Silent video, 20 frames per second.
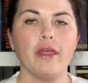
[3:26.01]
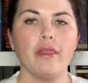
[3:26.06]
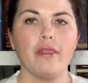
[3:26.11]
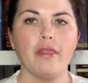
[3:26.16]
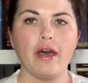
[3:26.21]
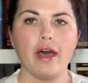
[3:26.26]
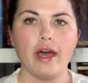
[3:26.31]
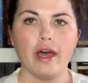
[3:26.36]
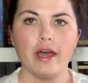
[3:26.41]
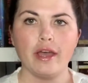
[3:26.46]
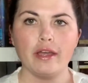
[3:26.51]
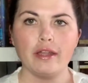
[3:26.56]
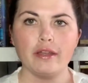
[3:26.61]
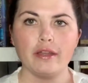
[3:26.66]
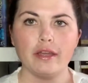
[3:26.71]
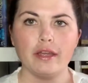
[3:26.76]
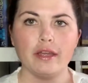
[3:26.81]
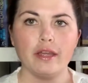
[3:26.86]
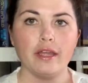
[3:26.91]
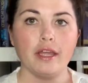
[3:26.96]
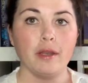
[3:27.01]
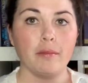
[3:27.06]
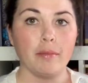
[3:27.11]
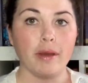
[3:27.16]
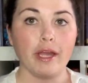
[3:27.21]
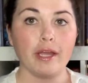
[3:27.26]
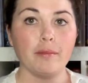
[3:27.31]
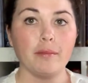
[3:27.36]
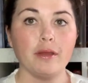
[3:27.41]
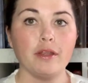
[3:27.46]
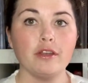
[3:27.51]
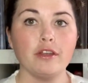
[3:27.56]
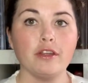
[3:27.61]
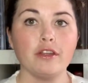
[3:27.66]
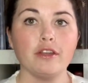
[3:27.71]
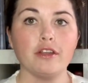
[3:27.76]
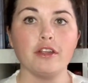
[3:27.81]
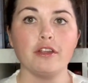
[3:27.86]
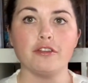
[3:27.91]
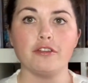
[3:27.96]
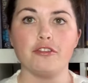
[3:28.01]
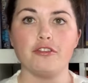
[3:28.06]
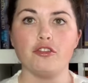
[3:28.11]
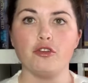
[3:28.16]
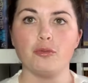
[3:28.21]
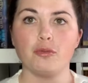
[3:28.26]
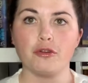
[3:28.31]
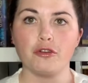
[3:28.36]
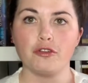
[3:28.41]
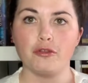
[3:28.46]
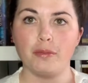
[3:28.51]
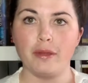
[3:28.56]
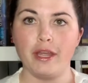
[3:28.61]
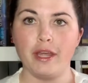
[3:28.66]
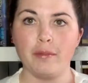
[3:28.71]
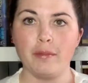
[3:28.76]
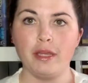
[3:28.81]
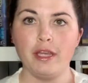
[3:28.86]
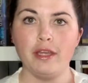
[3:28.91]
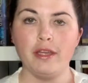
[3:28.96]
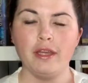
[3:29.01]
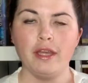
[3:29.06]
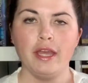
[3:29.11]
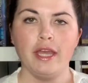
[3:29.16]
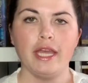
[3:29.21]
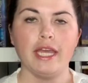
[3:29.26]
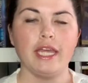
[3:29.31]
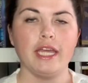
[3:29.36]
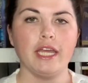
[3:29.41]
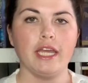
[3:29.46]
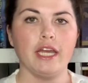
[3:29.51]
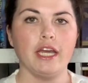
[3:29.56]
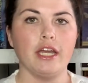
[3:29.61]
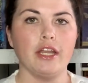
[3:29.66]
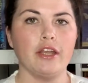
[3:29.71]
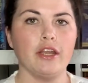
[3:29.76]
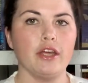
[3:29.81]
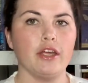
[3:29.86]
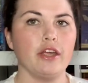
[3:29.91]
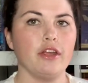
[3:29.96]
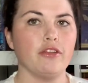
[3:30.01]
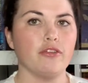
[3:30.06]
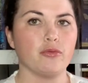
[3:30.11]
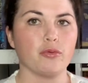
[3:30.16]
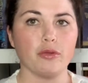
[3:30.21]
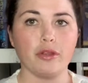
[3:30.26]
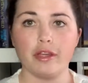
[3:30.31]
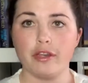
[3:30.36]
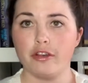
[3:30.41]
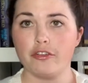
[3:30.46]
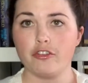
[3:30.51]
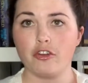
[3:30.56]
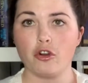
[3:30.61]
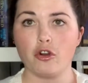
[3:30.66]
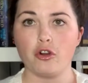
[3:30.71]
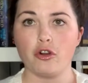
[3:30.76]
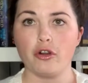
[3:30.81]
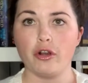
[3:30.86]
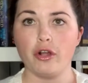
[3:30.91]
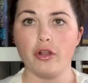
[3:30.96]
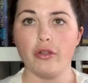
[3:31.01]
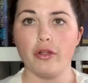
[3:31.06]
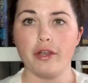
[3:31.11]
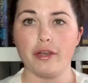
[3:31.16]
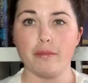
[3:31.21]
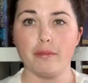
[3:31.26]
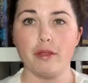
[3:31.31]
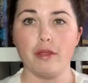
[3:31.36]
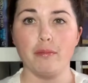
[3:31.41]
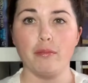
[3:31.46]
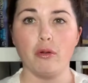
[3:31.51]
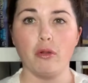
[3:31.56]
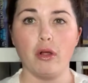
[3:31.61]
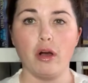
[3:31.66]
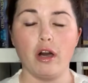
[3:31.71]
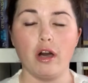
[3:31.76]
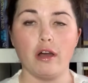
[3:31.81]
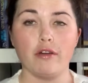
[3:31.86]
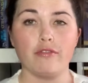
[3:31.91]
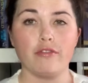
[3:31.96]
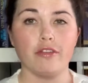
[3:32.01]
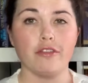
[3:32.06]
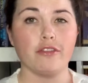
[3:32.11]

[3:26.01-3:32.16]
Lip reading: That, in my opinion, is super spammy and is really going to turn a lot of people off.